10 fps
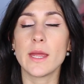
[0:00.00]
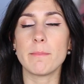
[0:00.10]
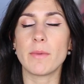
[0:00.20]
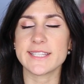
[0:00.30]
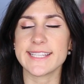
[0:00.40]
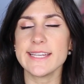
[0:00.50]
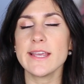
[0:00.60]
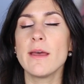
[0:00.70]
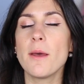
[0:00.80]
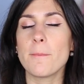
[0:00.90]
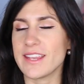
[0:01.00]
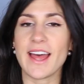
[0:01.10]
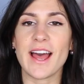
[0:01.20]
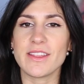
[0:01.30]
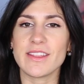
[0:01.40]
embossing.
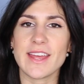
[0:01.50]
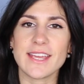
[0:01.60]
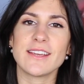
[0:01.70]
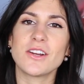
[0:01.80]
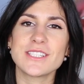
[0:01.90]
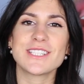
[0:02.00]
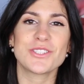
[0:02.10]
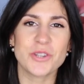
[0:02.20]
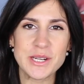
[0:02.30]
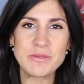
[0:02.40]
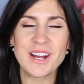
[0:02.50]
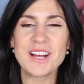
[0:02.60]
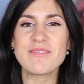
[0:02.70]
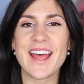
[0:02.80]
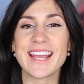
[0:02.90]
Yeah, they got destroyed a
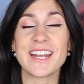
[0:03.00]
while back,